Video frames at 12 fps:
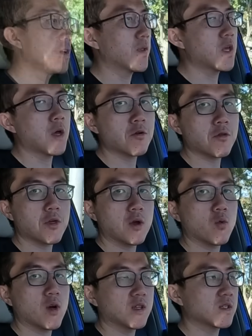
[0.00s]
But the other thing
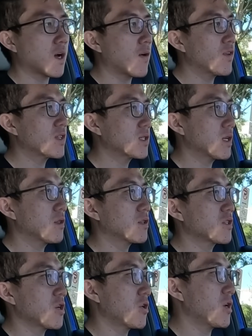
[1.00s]
was, obviously, the
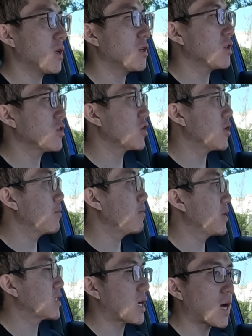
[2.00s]
Circuit Edition
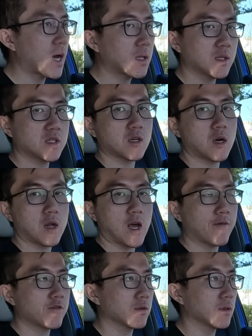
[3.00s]
is a highly sought
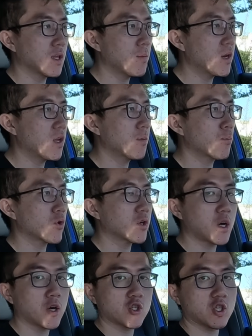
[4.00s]
after limited
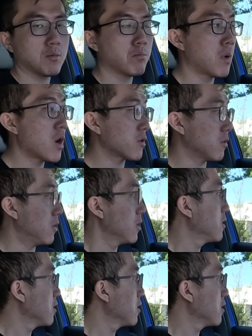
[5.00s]
production model.